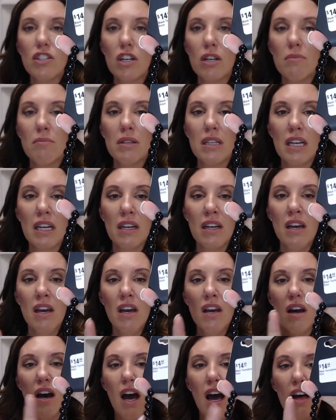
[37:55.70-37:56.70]
tourmaline,
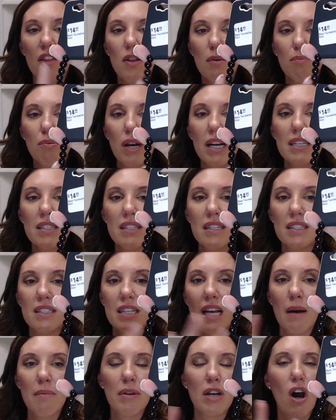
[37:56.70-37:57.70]
the bracelets
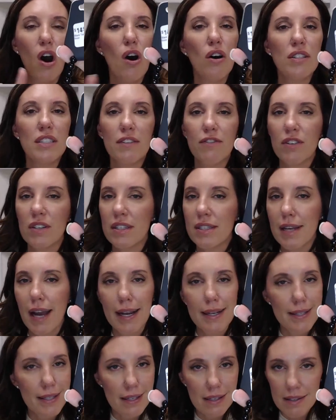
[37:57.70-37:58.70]
come in all different
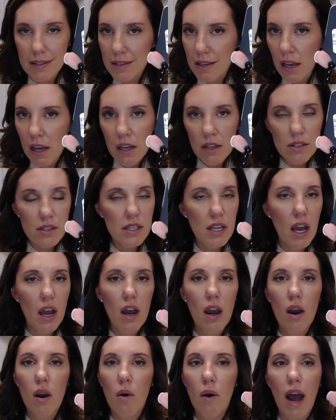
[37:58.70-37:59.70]
sizes.
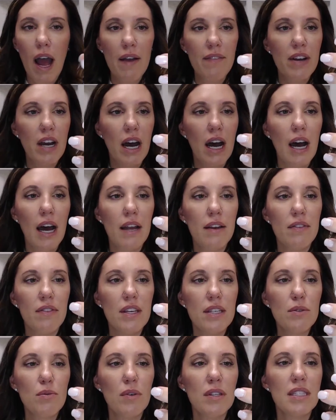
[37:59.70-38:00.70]
So I've got,
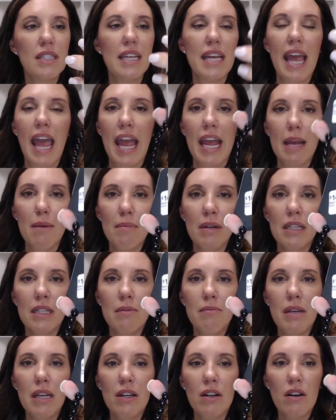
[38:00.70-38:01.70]
this one's the
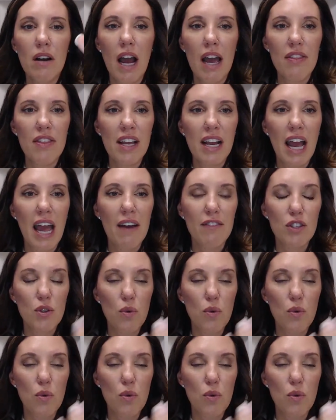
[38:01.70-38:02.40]
8mm. I think I have